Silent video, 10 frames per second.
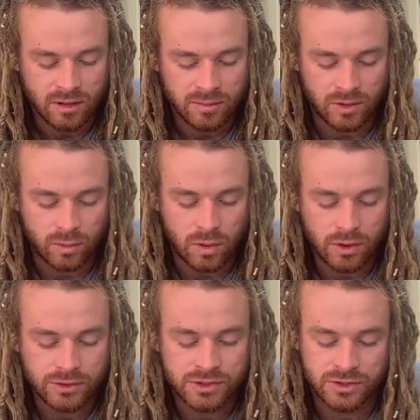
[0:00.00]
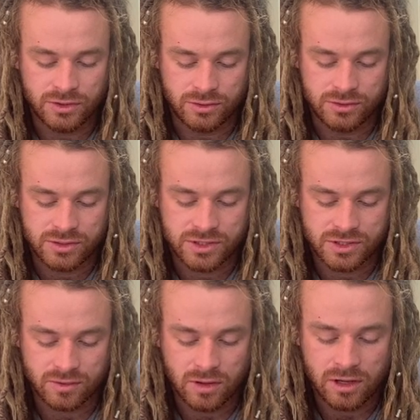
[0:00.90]
But woe to you,
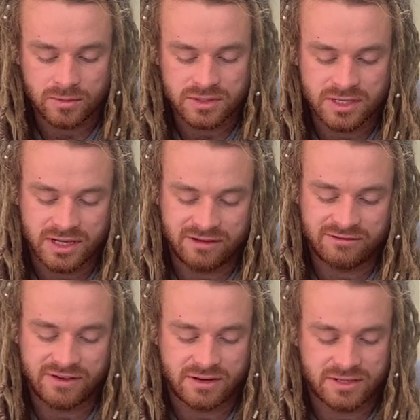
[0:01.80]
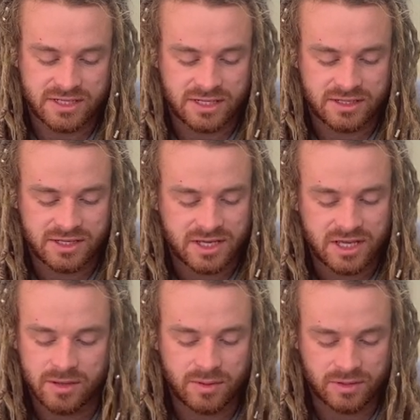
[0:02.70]
scribes and Pharisees,
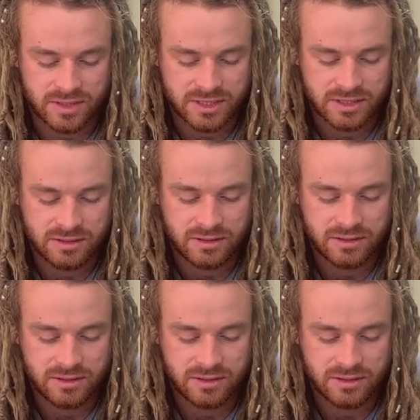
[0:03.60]
hypocrites!